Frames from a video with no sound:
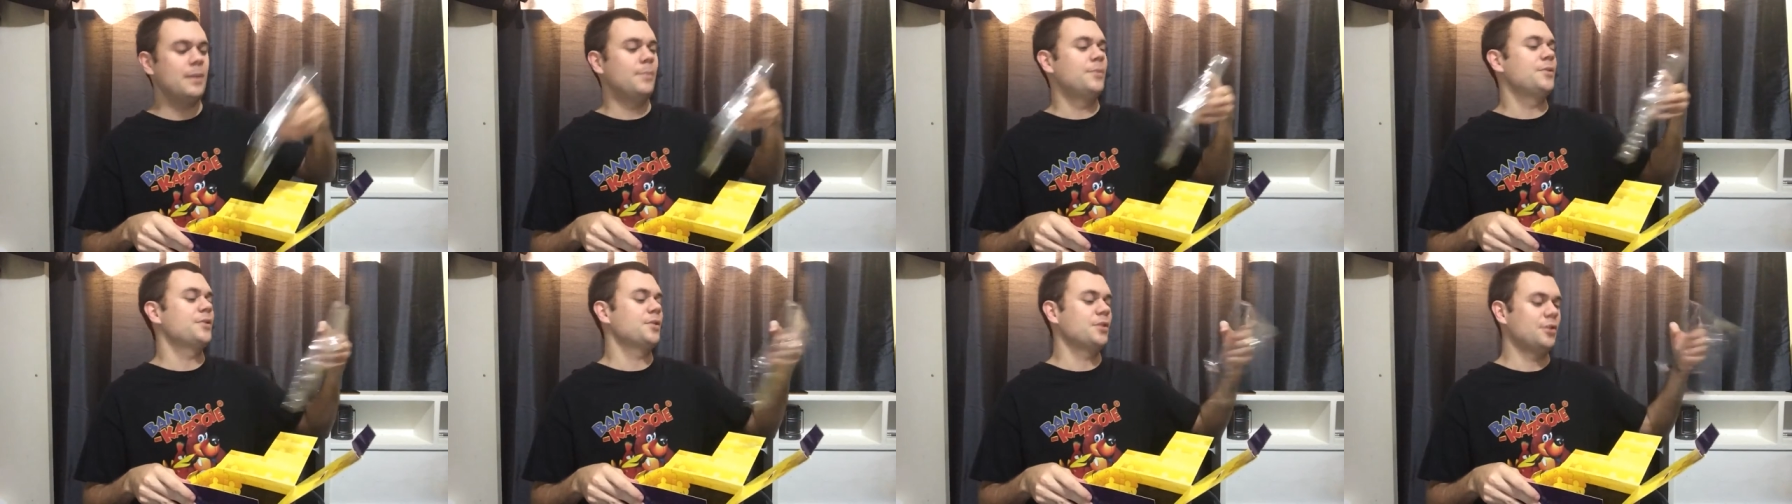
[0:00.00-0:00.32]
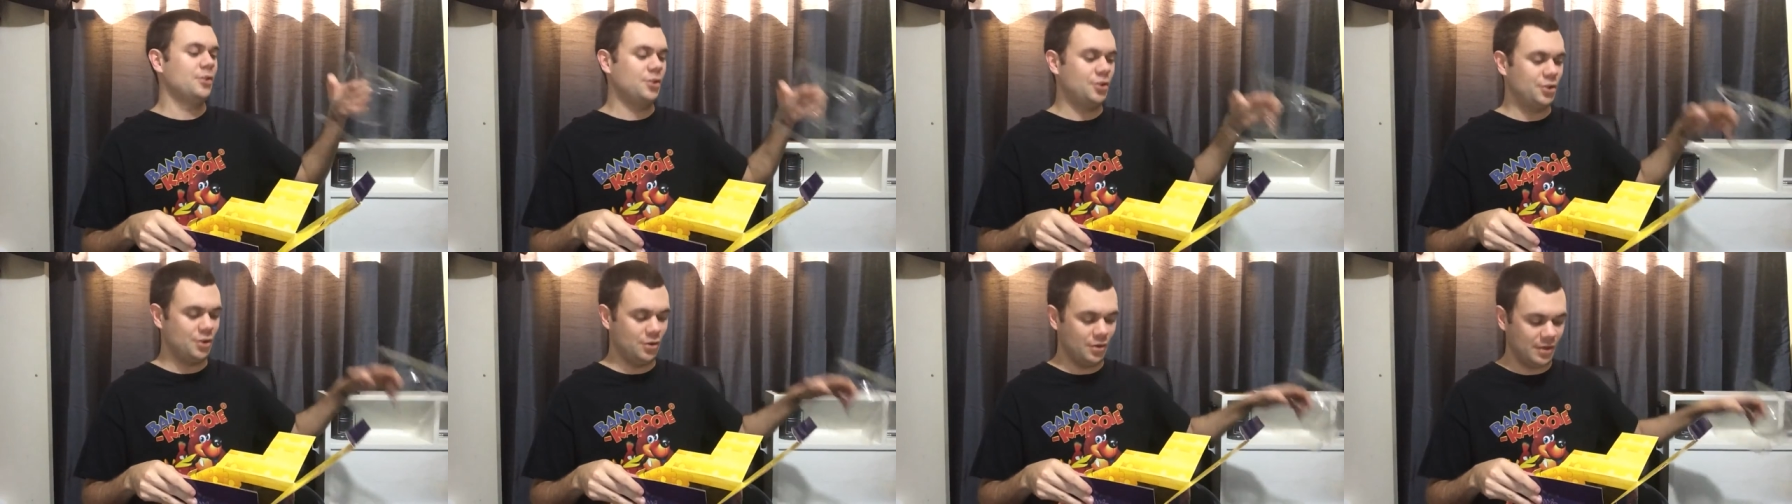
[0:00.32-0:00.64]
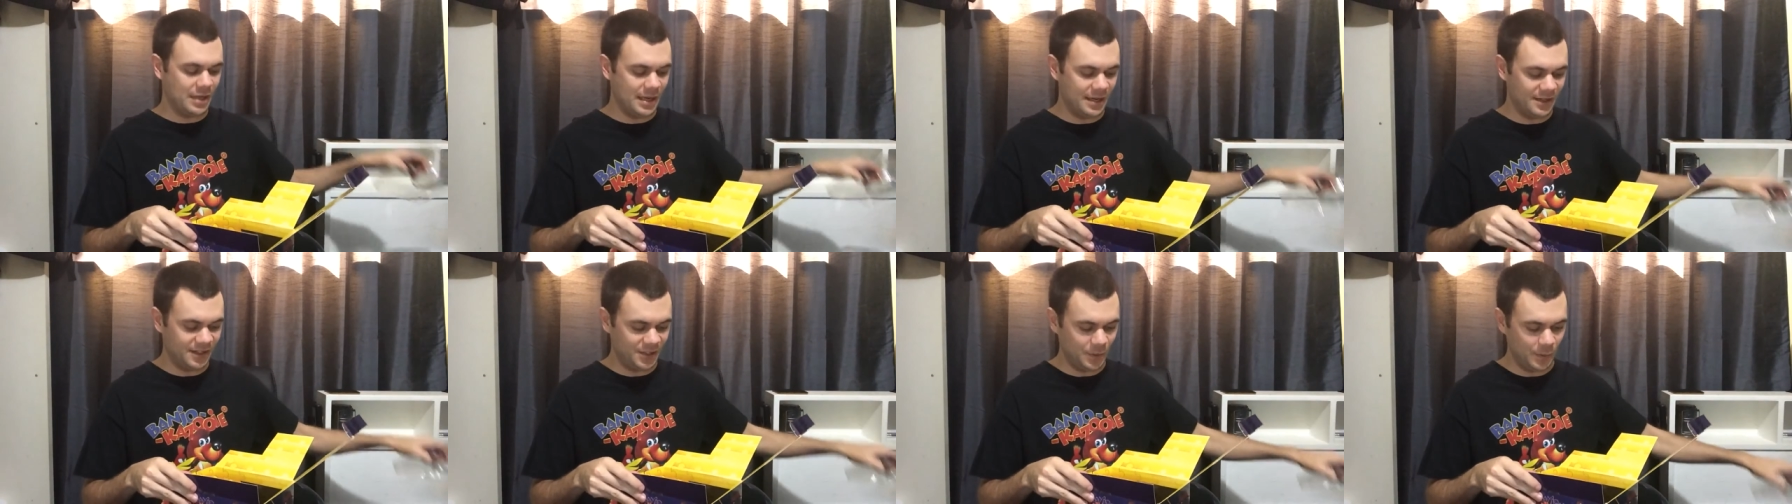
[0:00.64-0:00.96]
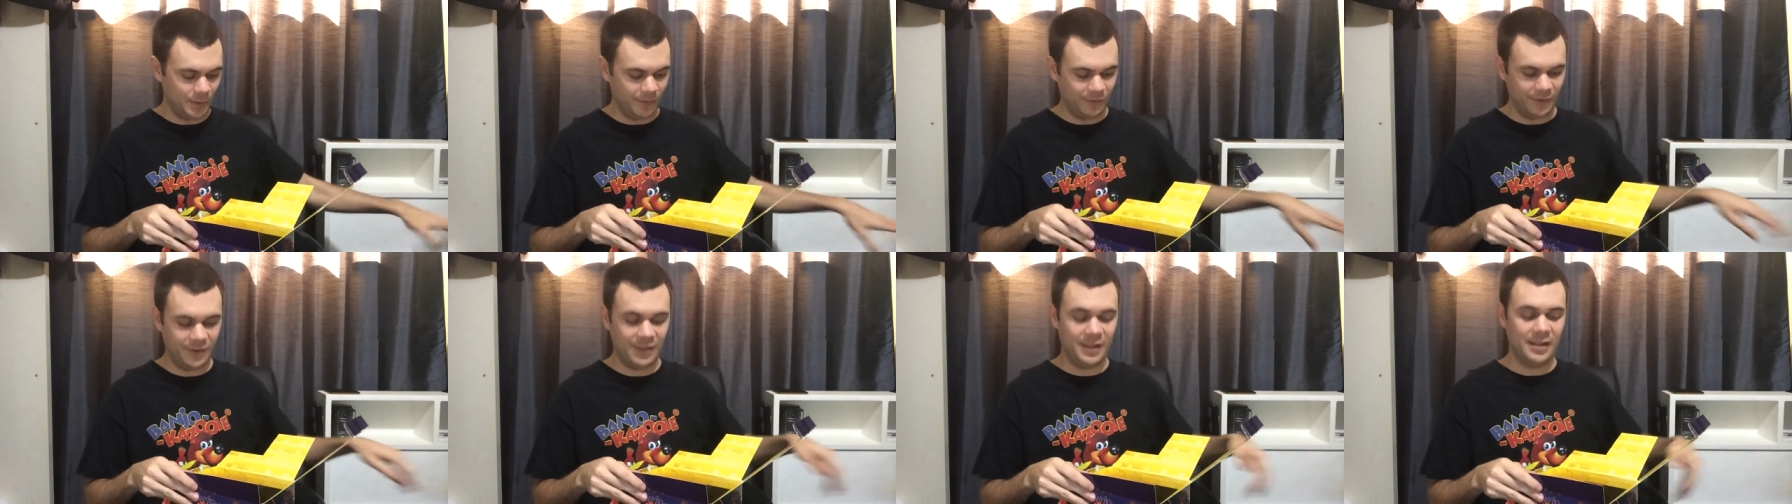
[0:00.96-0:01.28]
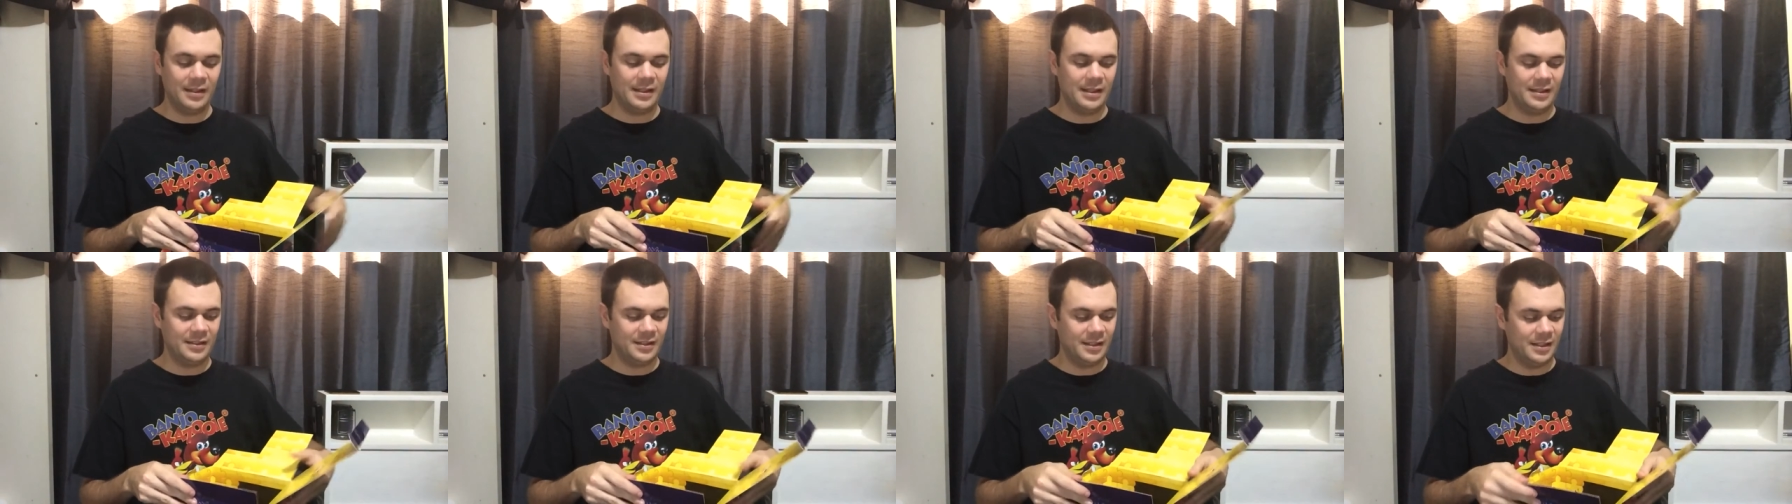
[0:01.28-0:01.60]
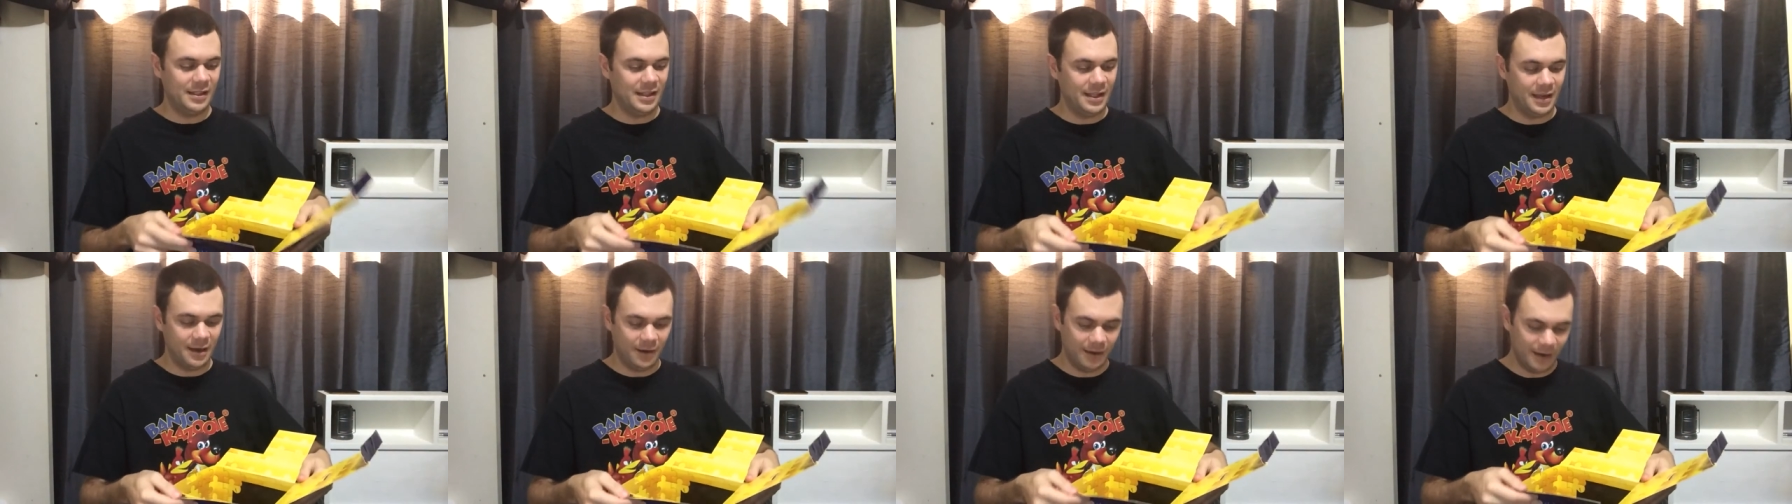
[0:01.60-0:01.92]
I'm just going to showcase you everything that's
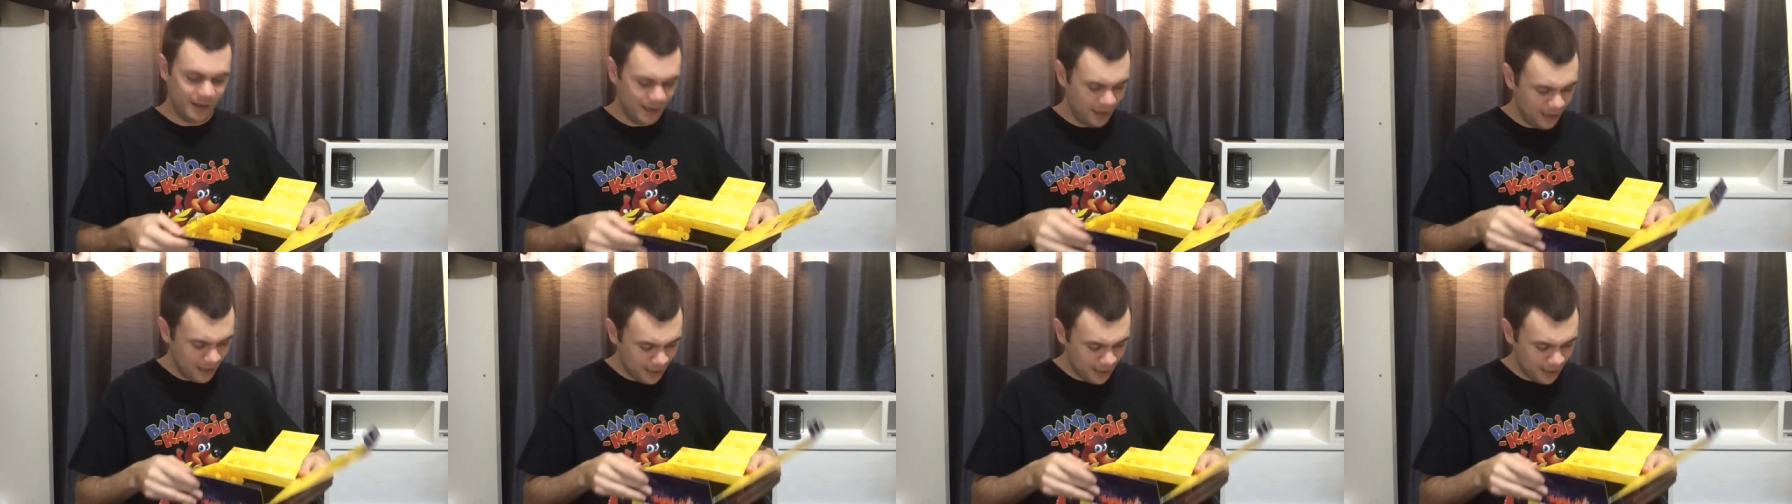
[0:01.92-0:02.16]
in there.